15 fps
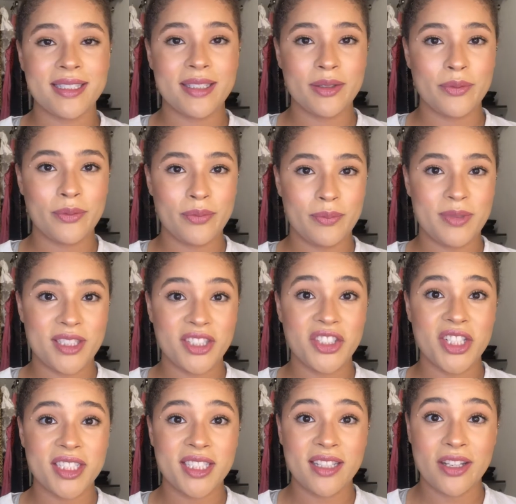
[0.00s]
is
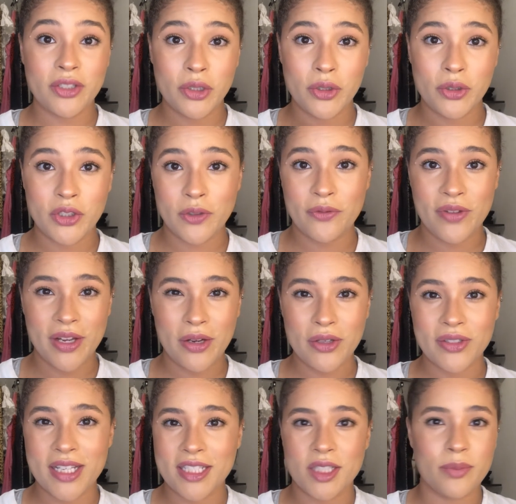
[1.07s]
suggesting that you use your
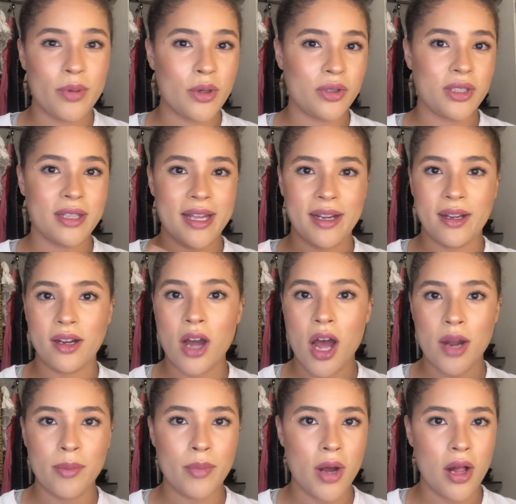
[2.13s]
fingers as opposed to like a
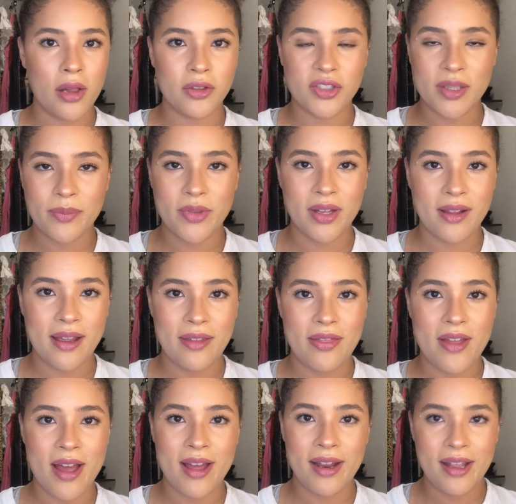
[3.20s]
cotton ball or something
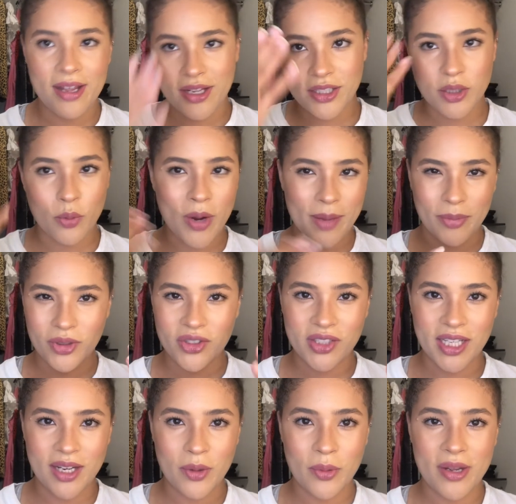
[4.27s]
like that to wipe your
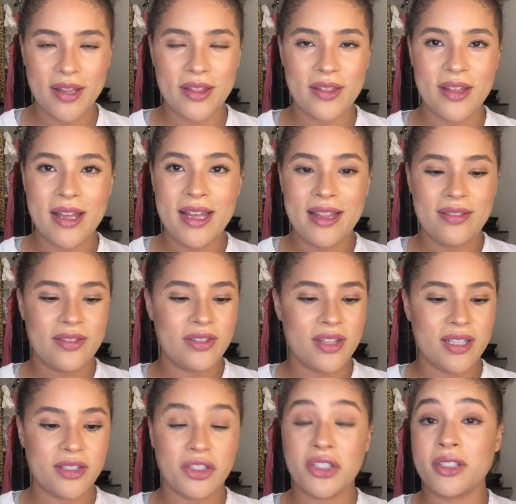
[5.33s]
skin with.
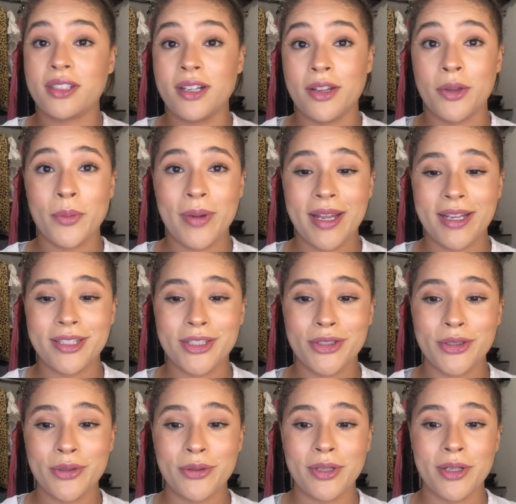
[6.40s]
It's just another way
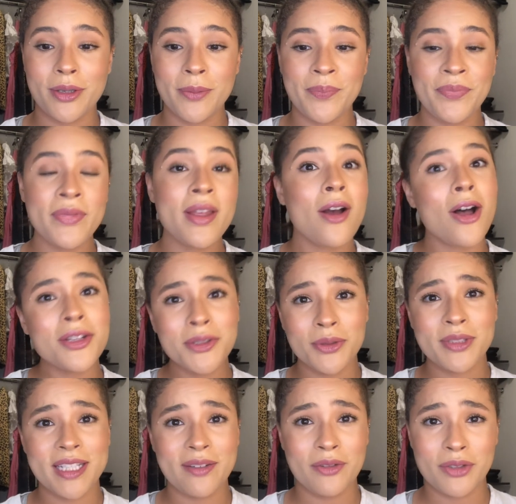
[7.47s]
to, you know,
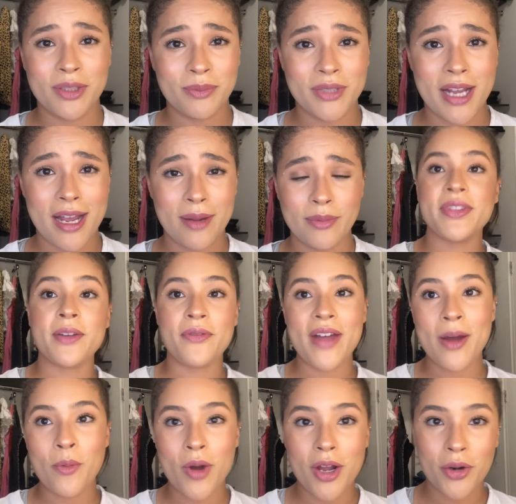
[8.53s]
also save you some time. The
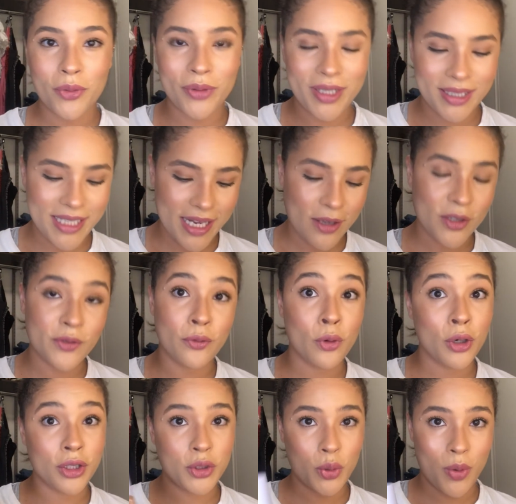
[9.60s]
Fat Water retails
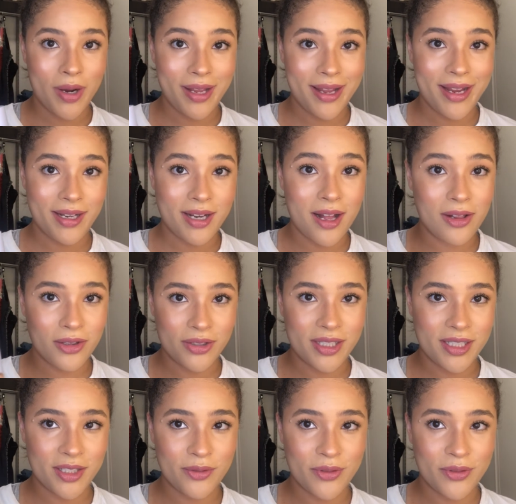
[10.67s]
for $28